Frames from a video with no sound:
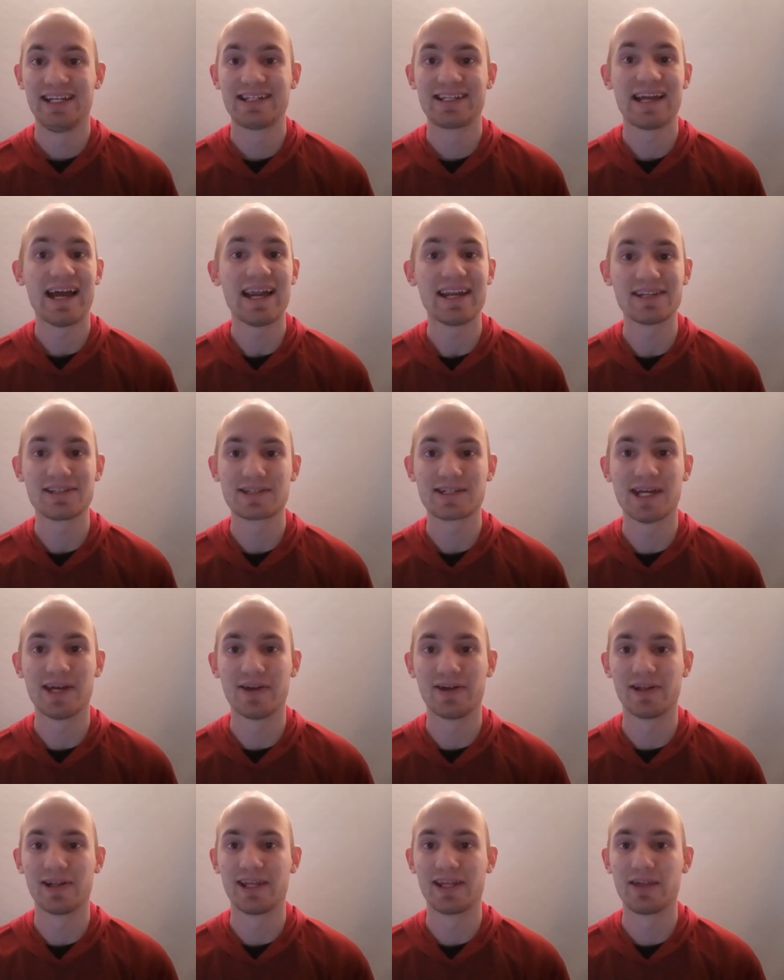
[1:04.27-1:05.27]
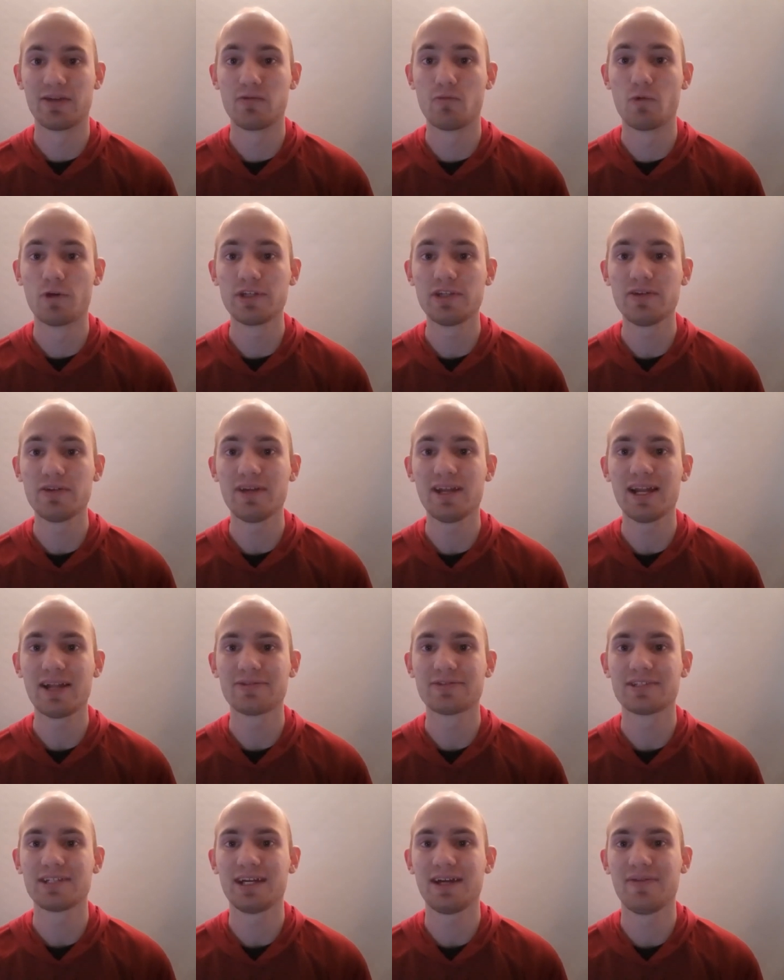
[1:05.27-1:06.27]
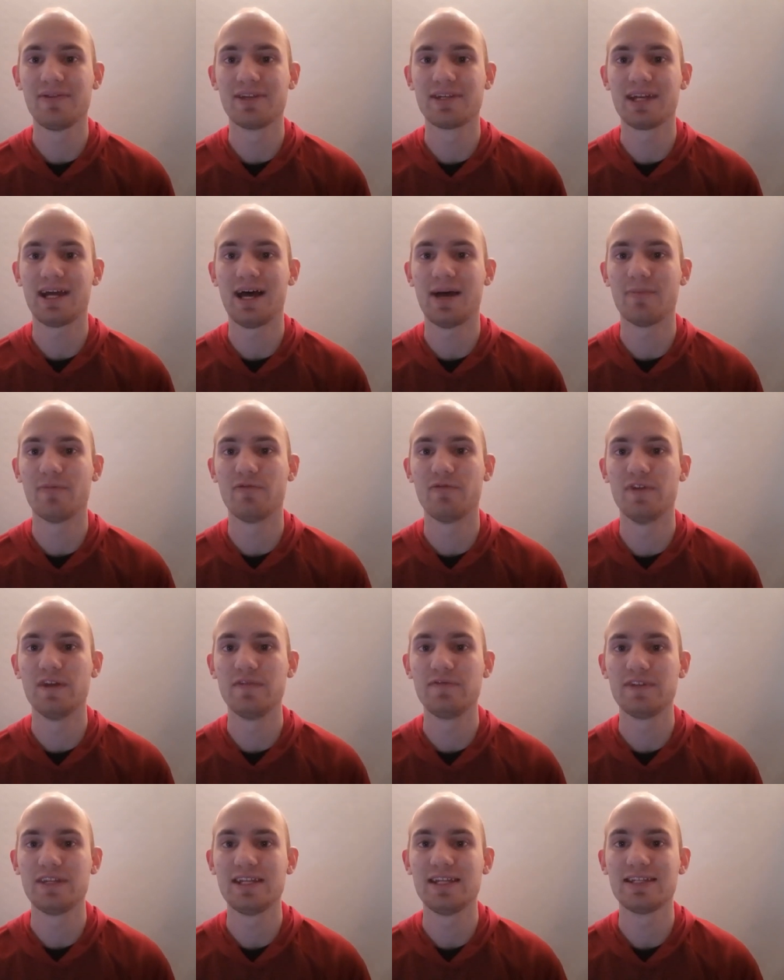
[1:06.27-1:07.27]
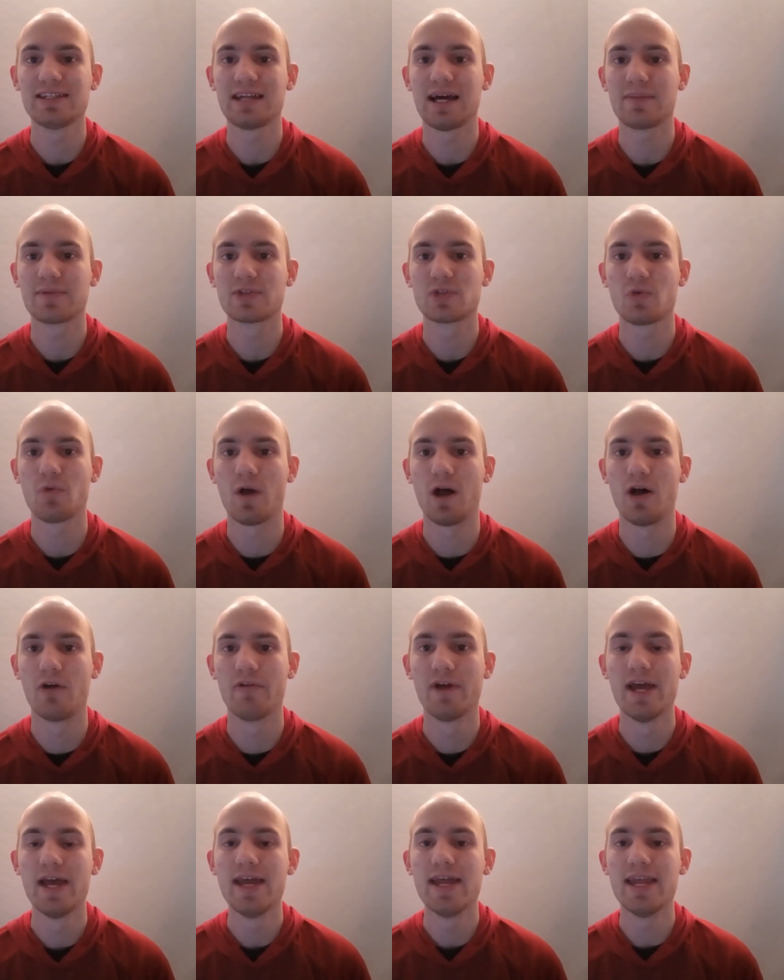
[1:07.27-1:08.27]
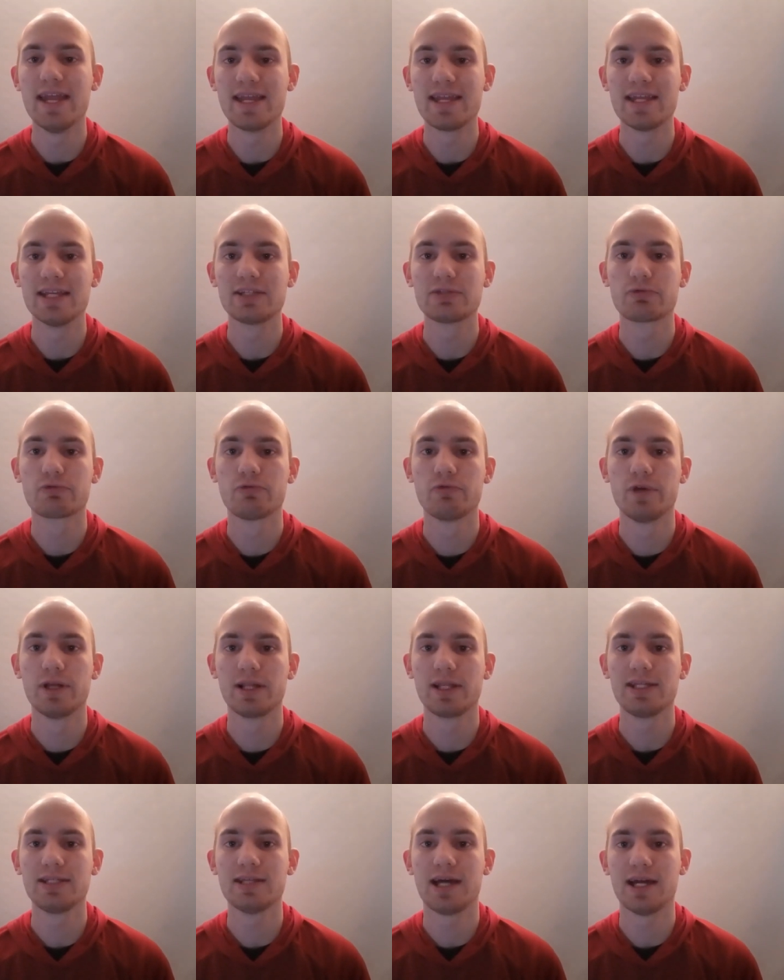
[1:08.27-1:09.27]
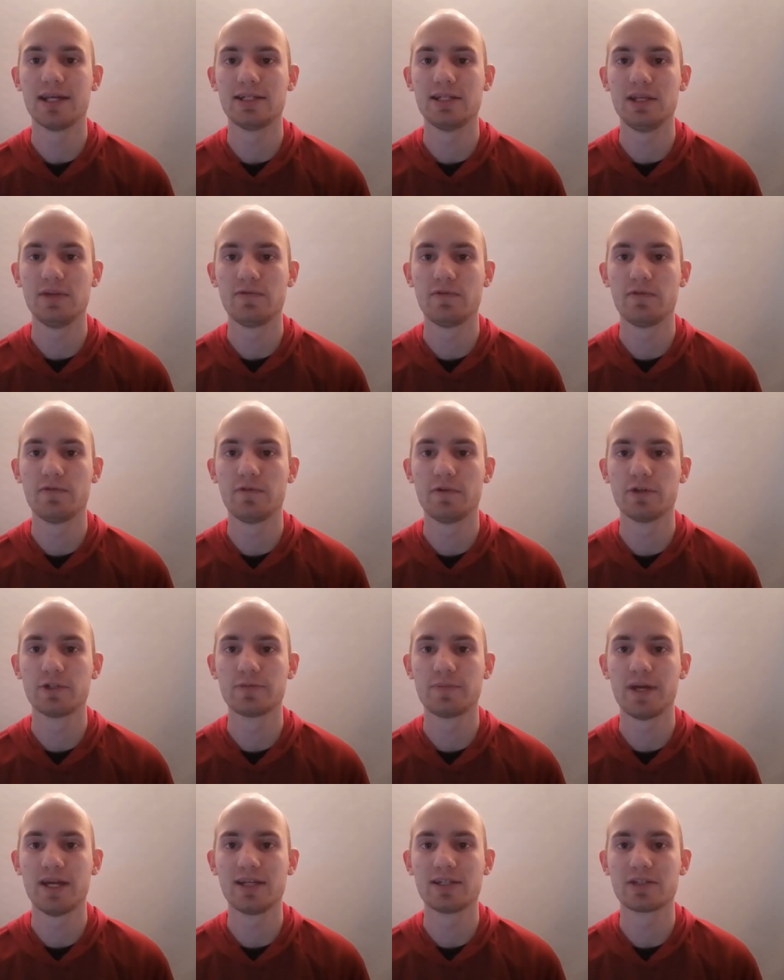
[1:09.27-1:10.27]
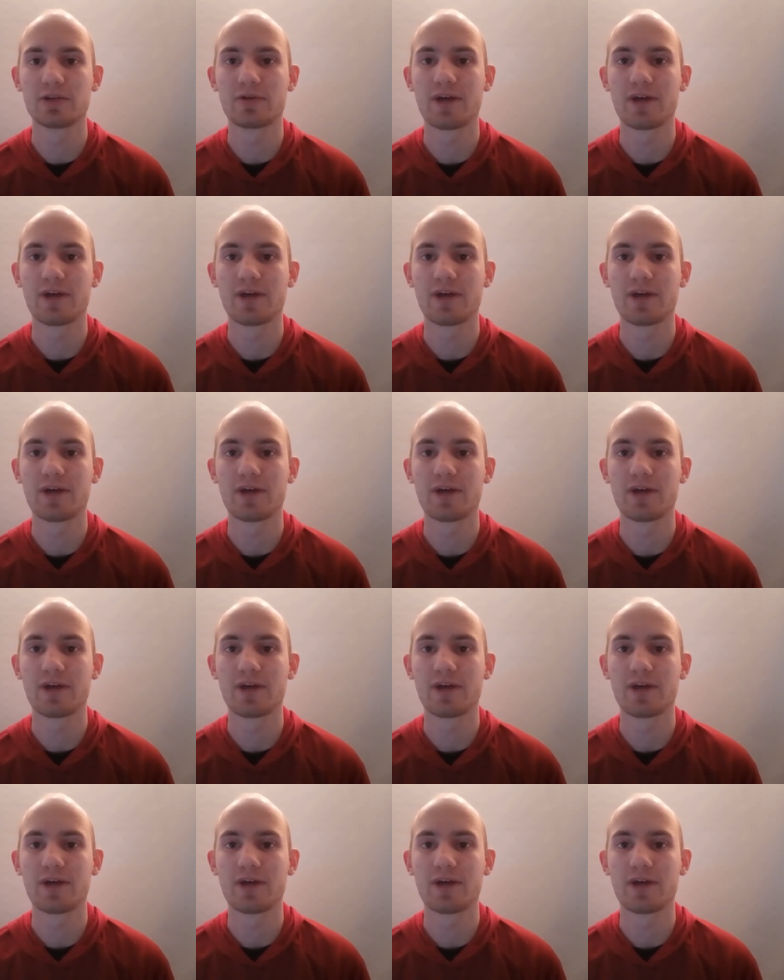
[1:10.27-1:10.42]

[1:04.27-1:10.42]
it's kind of scary. Like, once you get outside the top 15, top 12, it gets really dicey for first base.